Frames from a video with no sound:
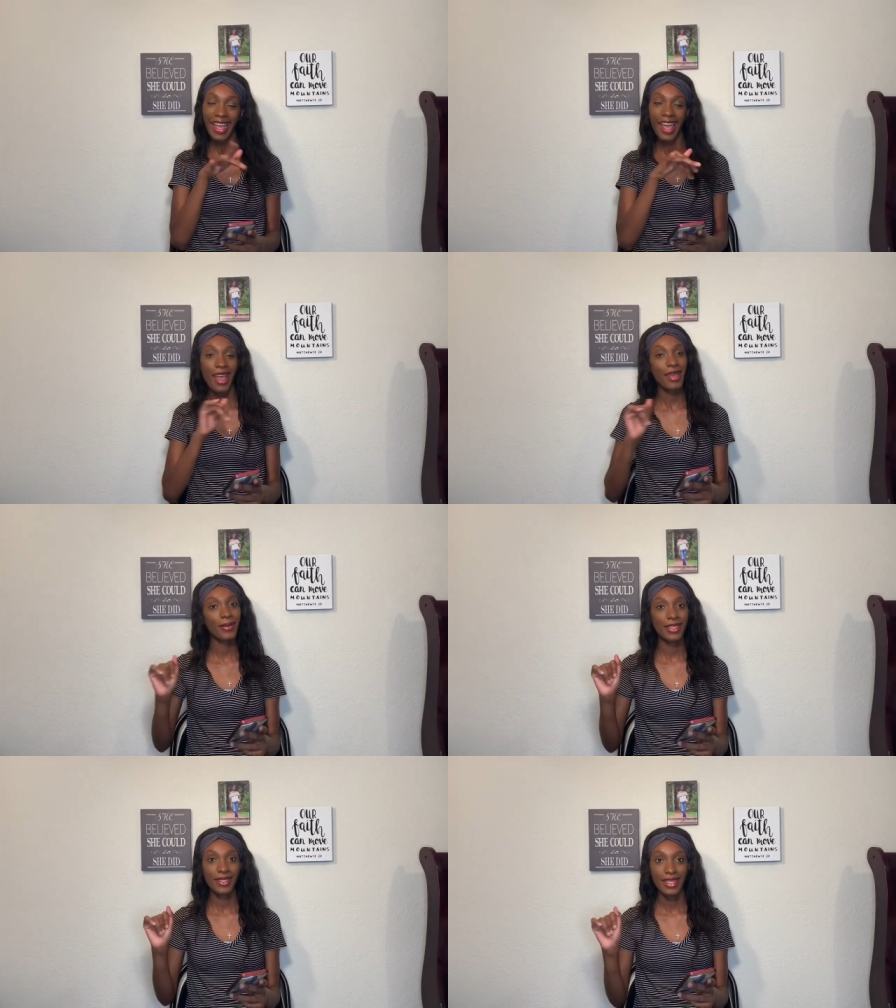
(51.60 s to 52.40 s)
I'm
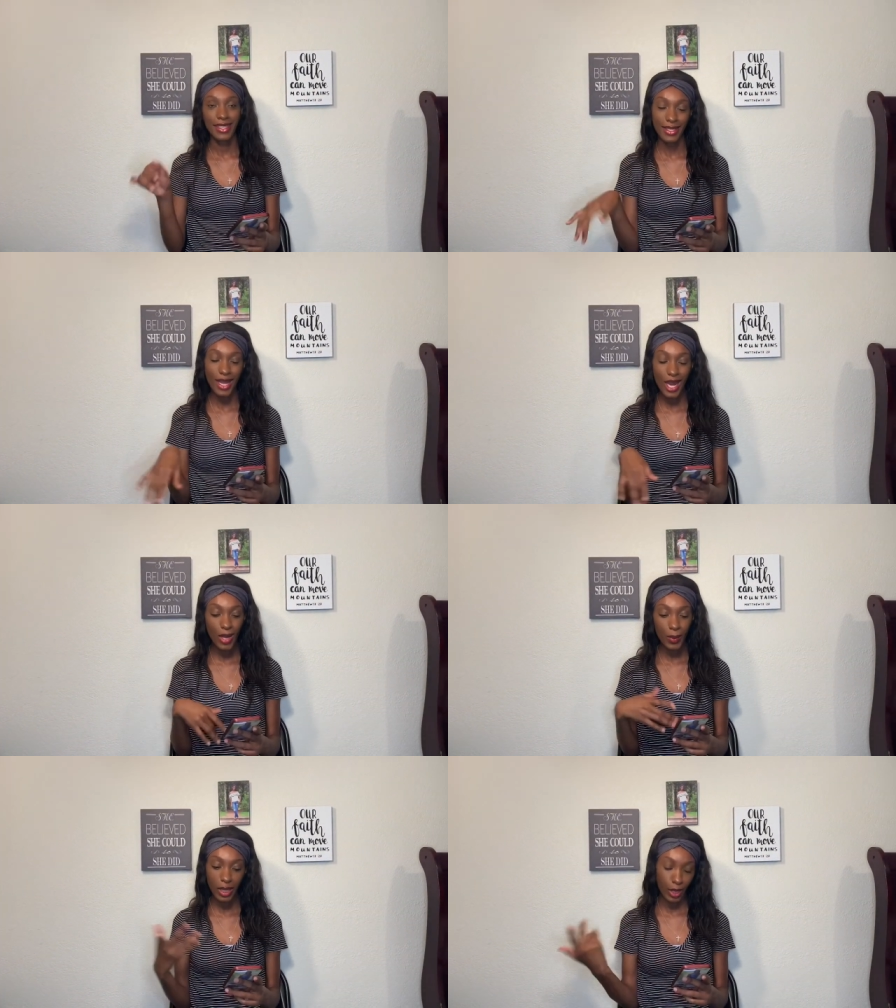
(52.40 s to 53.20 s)
just gonna start with
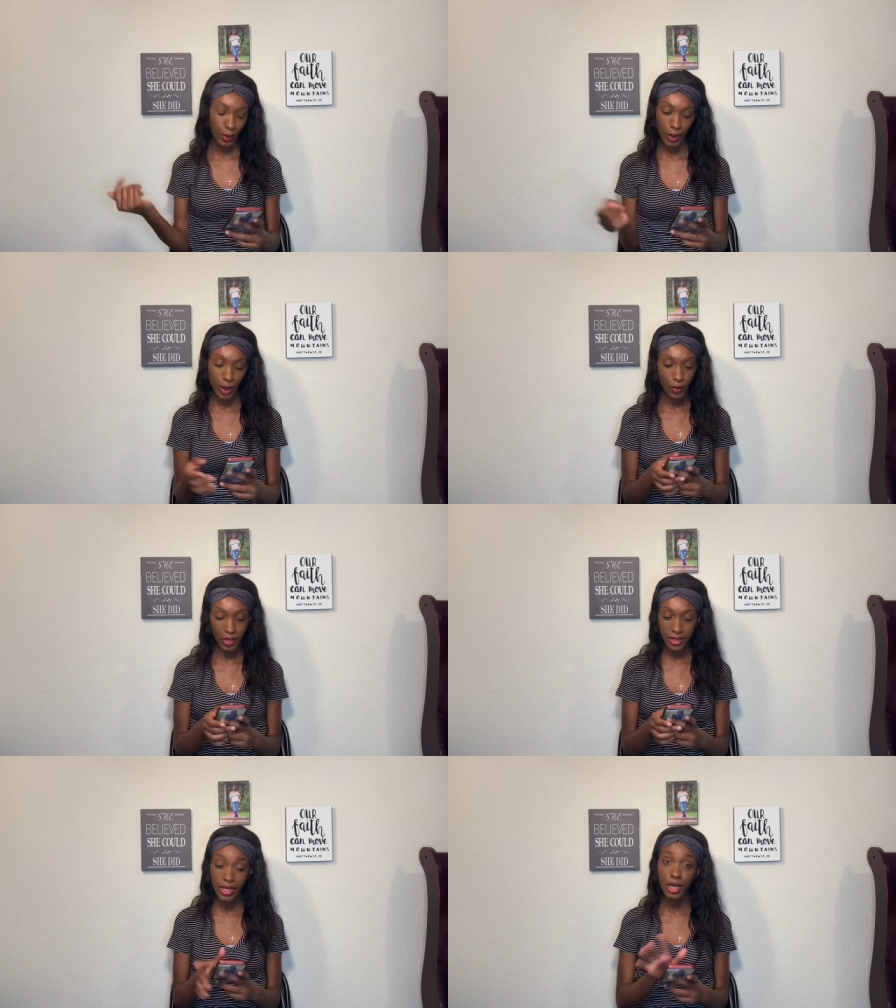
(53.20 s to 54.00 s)
a random
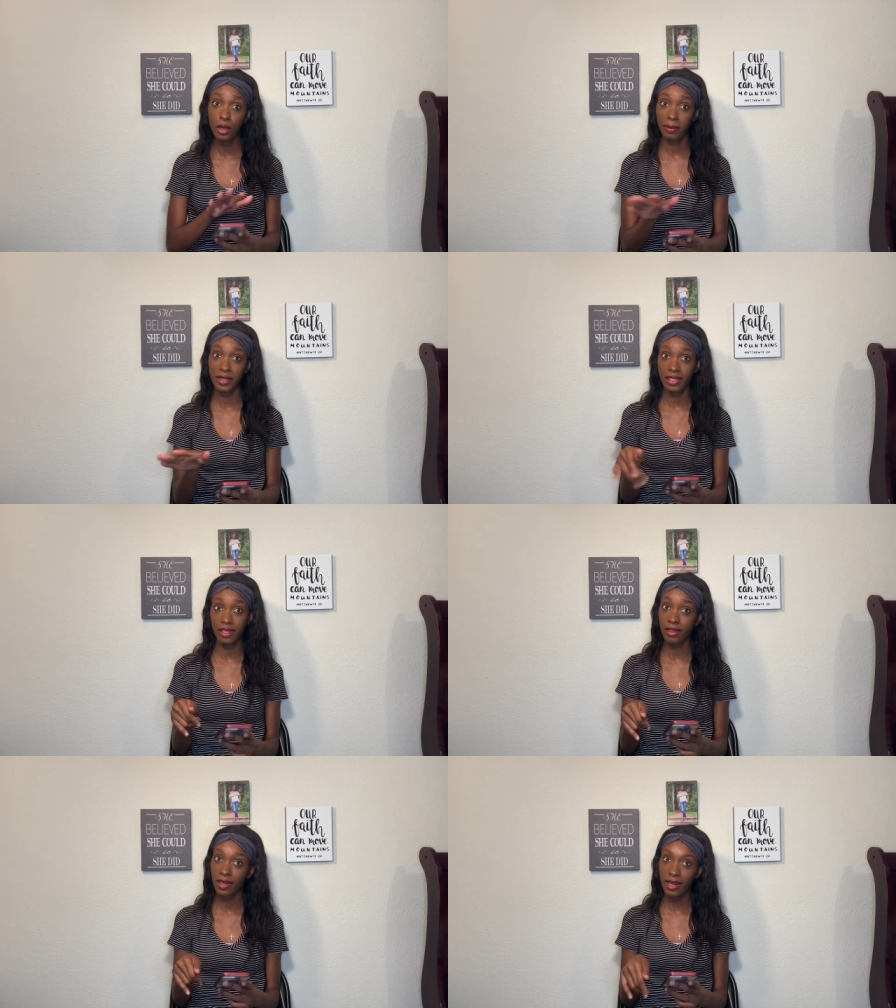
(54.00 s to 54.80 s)
question, no particular
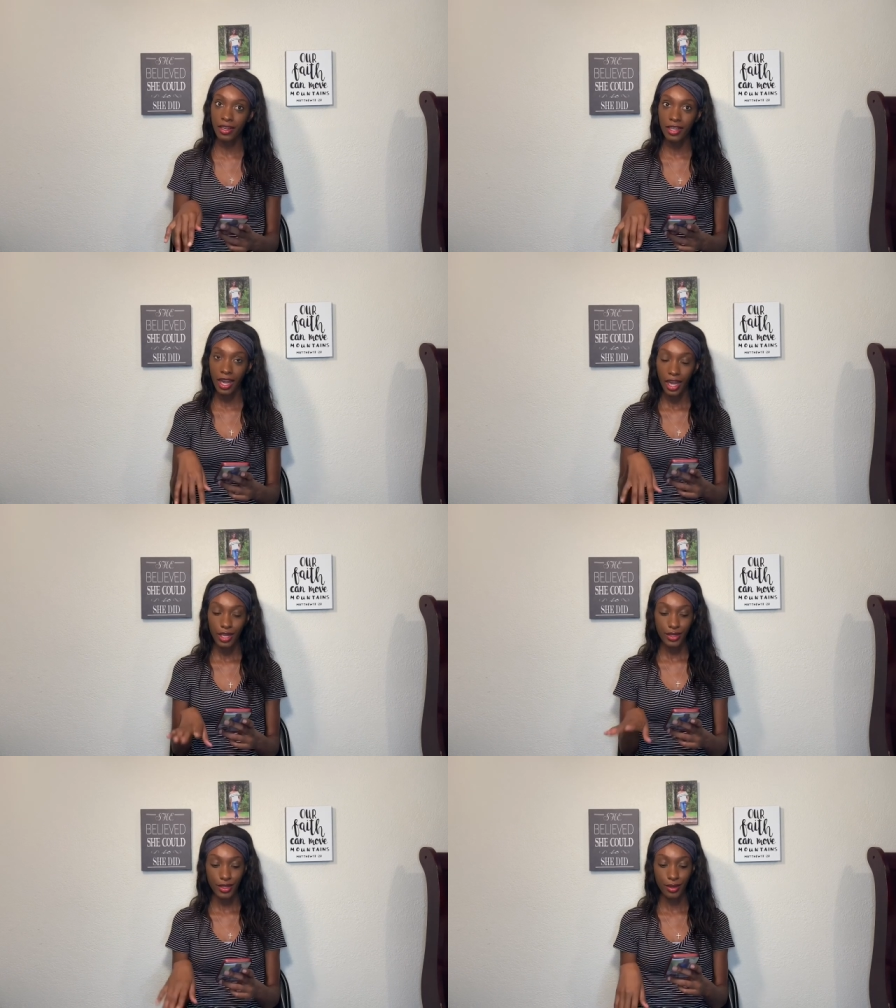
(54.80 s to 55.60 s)
order.
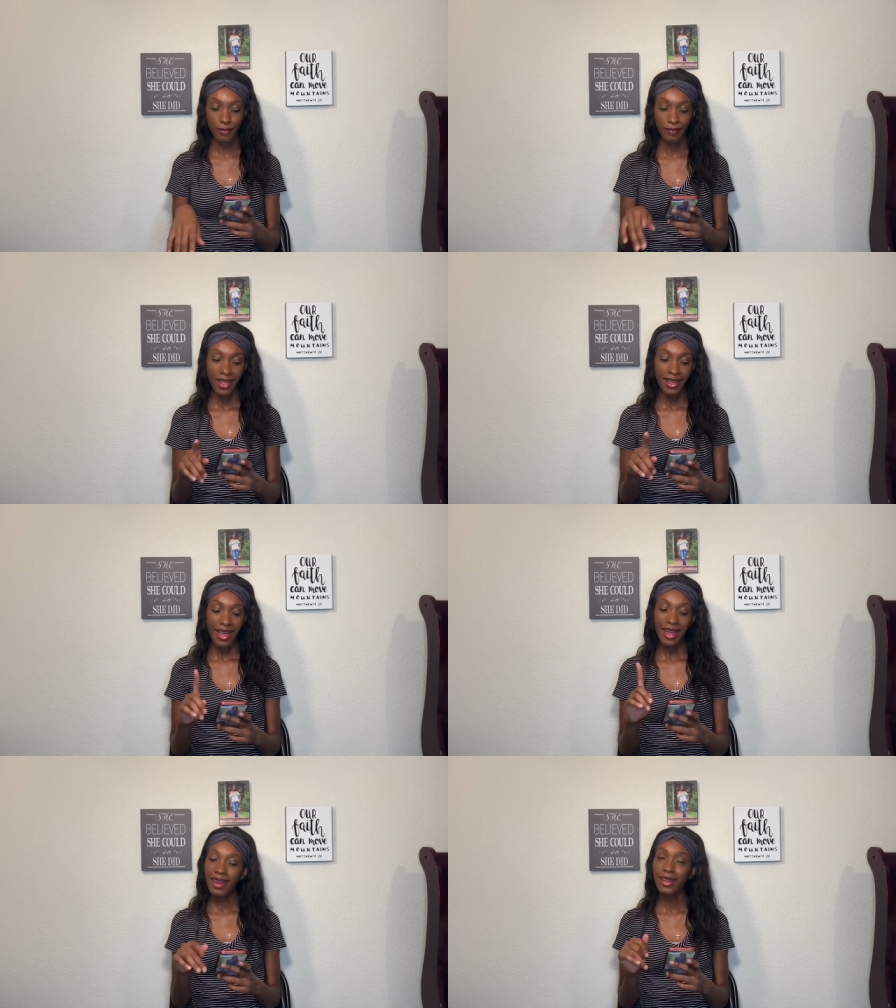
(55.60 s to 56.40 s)
So I
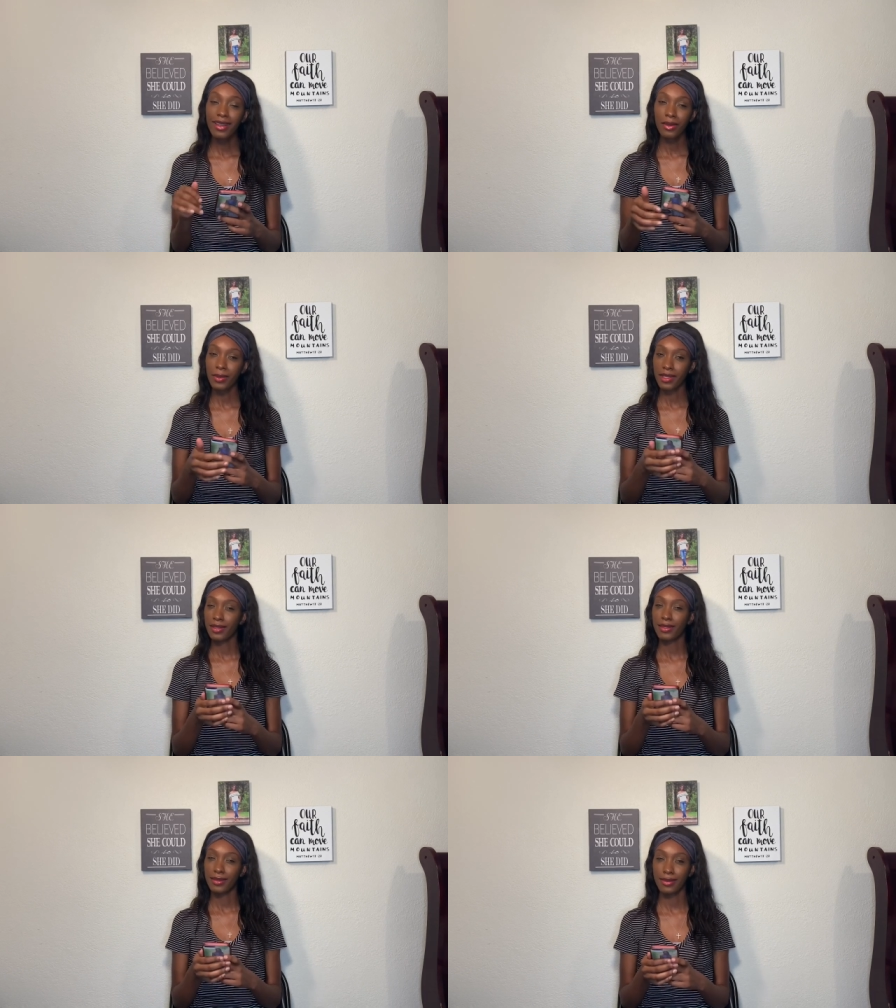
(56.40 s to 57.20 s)
got a lot of
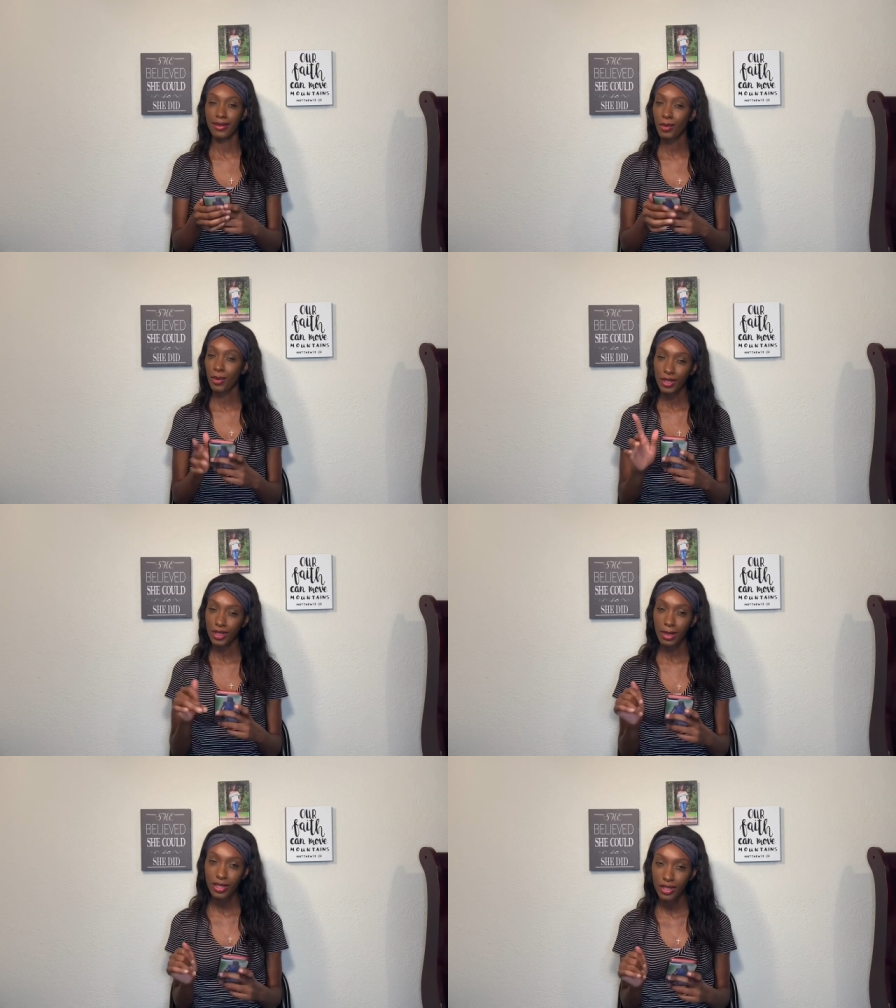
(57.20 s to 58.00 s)
questions or
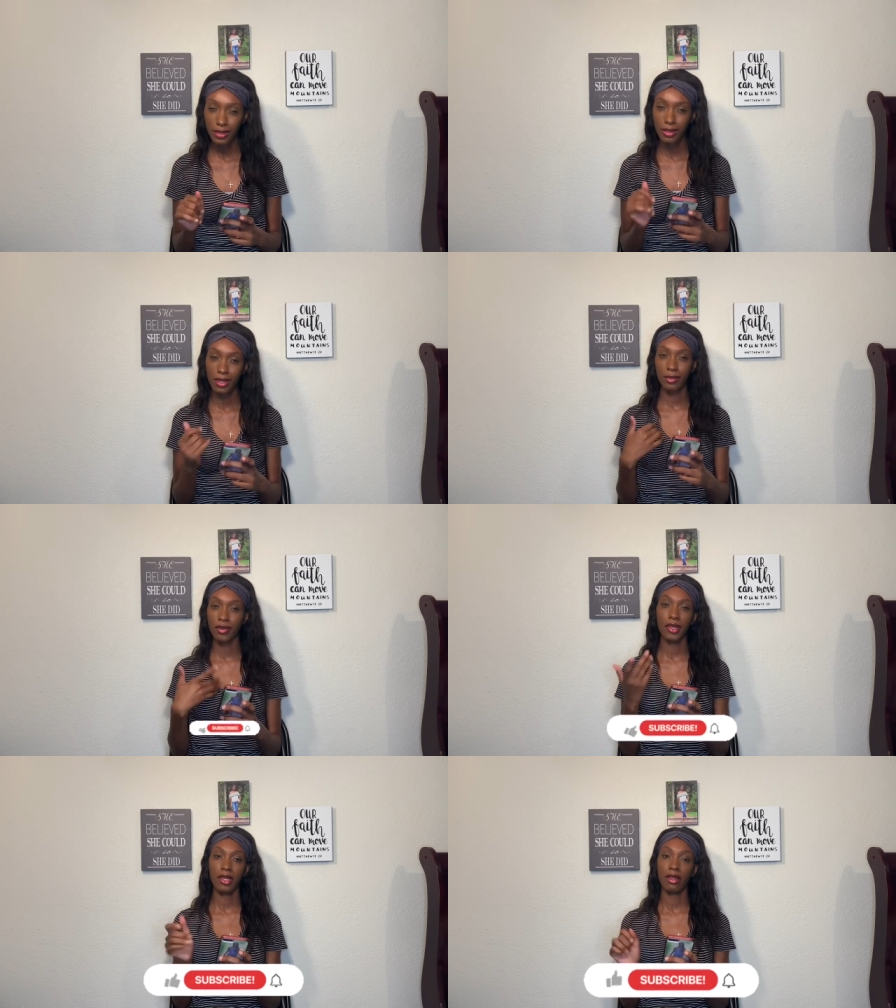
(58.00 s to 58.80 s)
assumptions that I'm
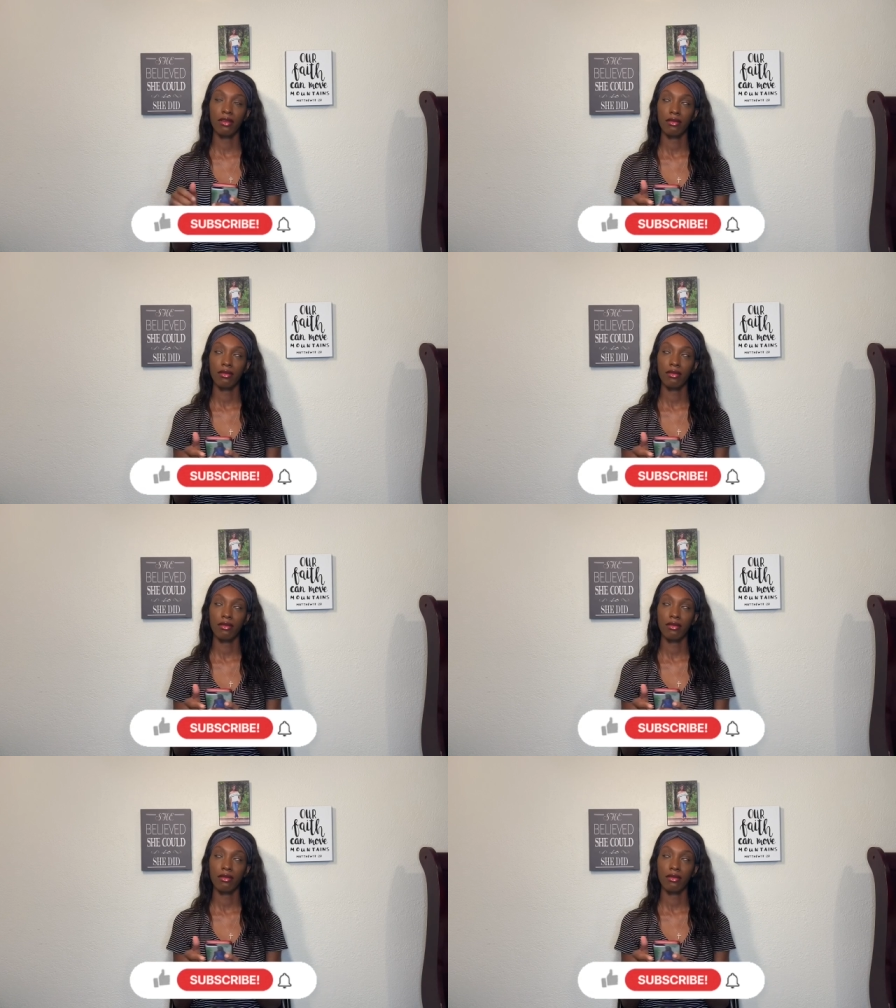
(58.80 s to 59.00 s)
greedy.